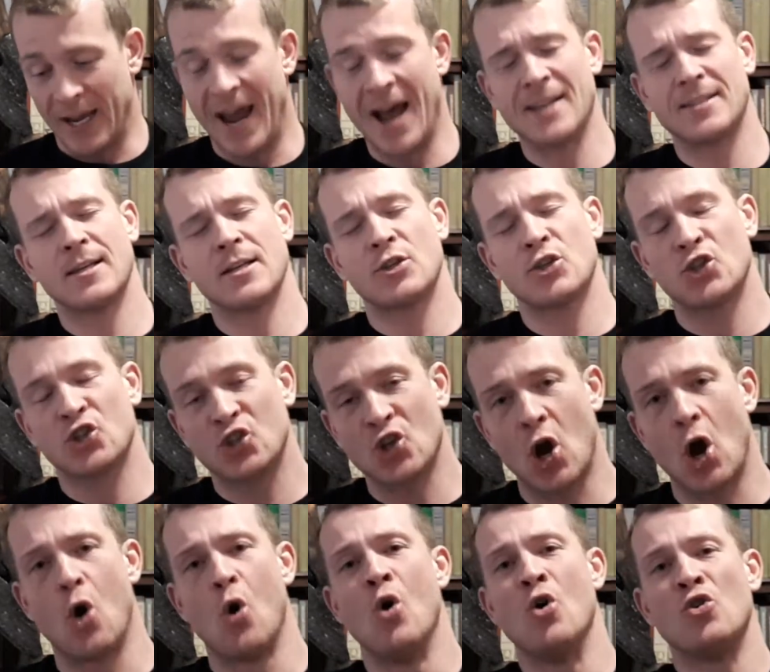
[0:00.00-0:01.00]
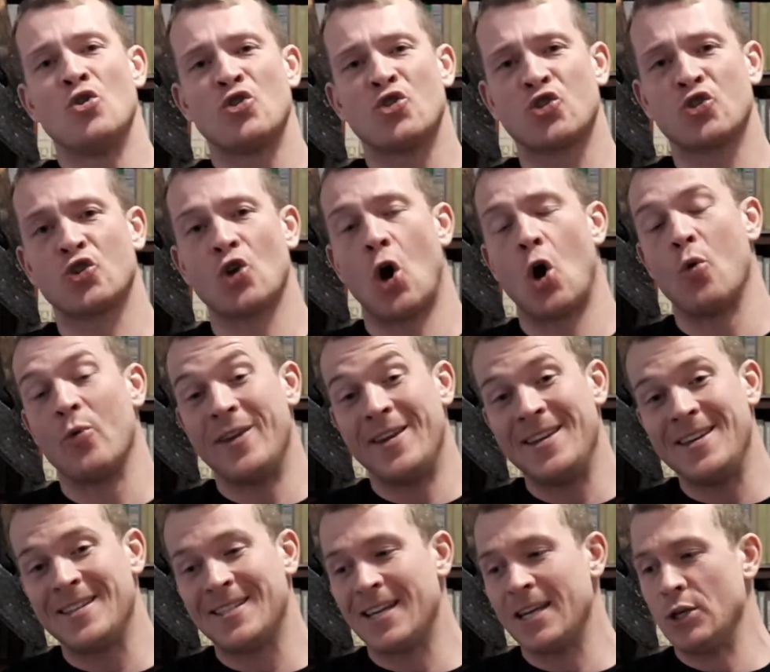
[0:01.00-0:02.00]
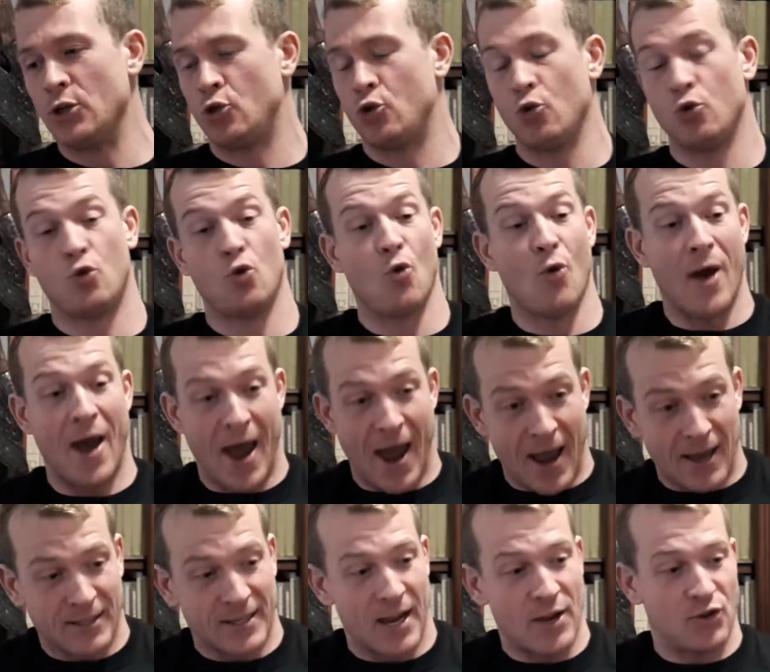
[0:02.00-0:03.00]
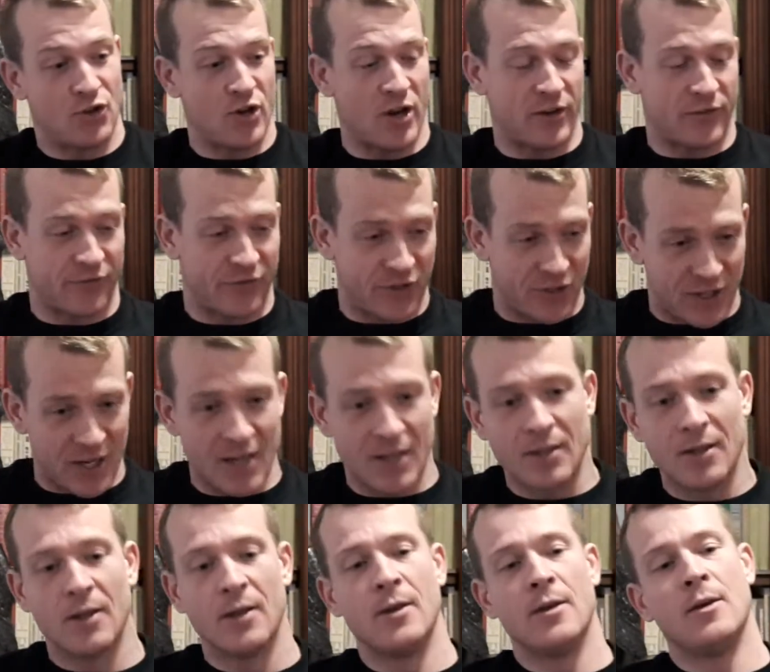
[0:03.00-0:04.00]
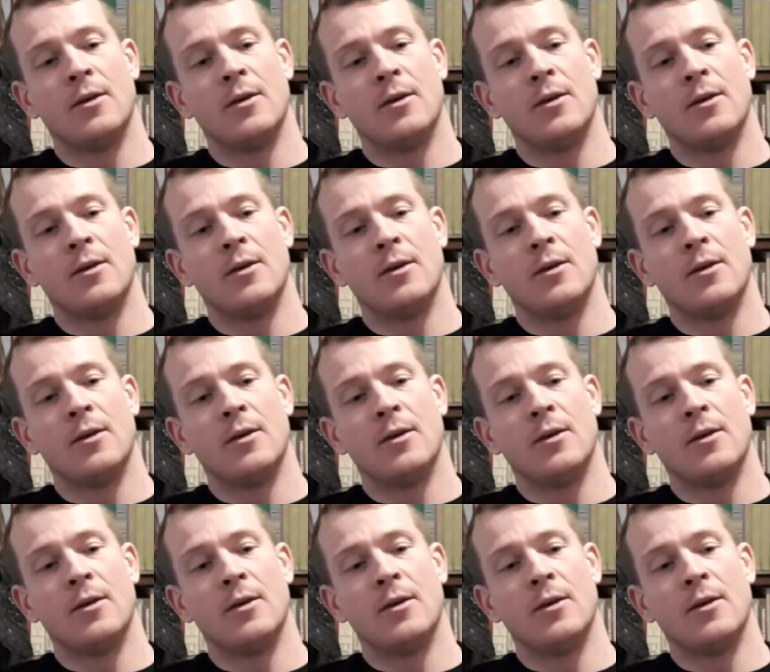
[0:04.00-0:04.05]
as it's so easy to do, as I just seen